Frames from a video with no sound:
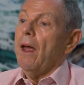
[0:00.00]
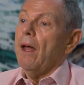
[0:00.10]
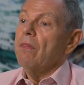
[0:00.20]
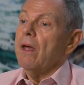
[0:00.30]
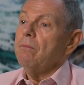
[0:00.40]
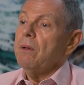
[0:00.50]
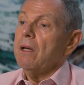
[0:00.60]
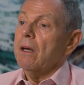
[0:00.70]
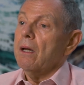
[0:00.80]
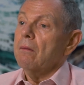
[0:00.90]
And that
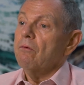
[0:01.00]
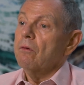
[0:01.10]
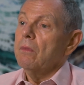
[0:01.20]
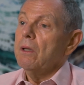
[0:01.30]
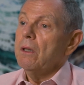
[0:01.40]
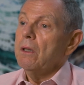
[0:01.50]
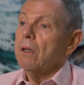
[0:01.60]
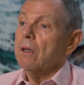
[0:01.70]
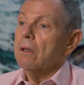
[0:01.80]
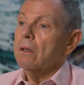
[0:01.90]
became for me
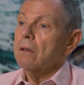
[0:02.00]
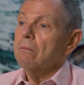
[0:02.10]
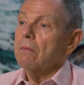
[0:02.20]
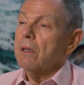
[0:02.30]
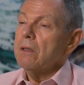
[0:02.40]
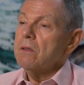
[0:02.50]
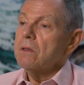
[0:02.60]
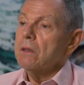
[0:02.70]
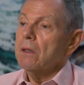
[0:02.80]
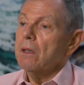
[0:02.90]
an
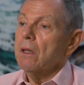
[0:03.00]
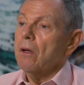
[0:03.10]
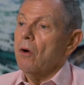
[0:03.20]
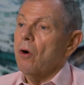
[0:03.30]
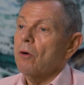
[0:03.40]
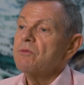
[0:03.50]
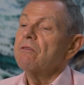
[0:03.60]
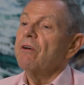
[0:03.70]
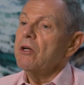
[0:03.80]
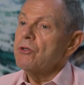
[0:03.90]
amazing
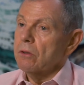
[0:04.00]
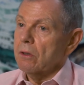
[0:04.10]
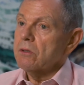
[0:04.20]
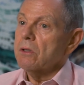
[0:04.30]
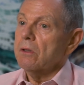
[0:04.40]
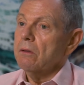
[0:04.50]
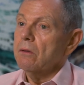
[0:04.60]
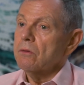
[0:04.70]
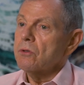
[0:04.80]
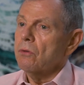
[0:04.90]
observation because I, you
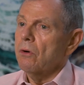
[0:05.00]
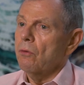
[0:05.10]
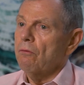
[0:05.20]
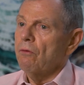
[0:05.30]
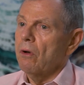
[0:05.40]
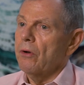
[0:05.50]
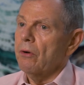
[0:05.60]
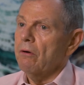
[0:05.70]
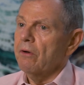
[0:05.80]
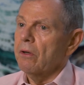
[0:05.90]
know, saw an awful lot of